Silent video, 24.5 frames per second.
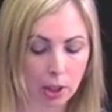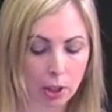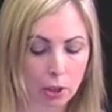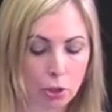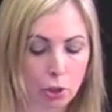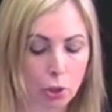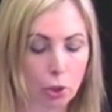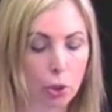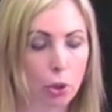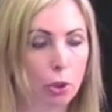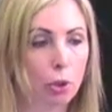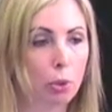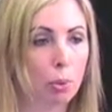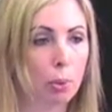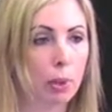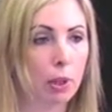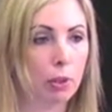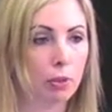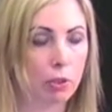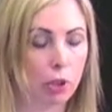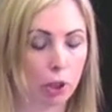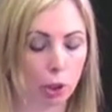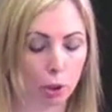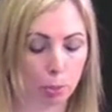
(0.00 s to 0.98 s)
So could we
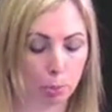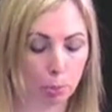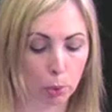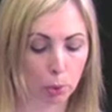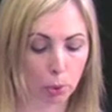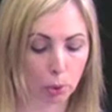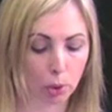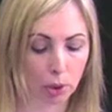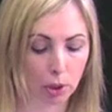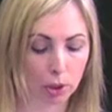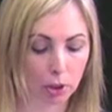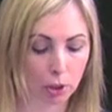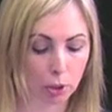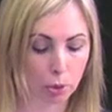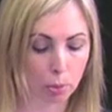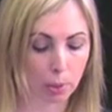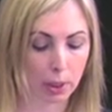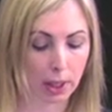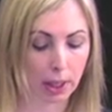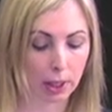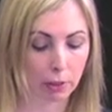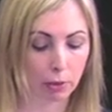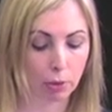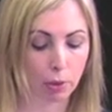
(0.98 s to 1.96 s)
have done more? Could
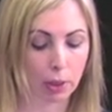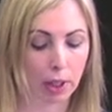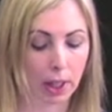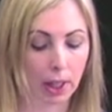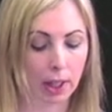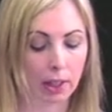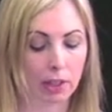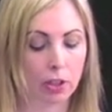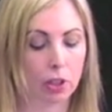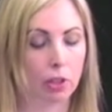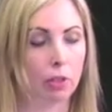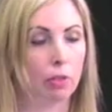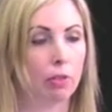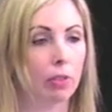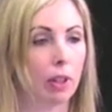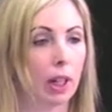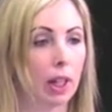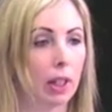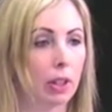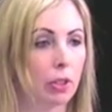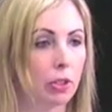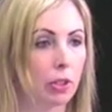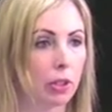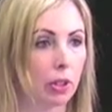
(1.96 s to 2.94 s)
we have reacted
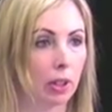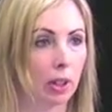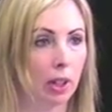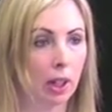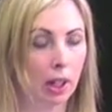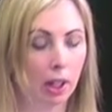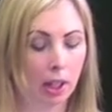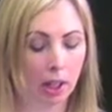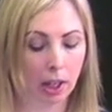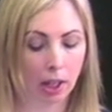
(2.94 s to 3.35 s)
faster?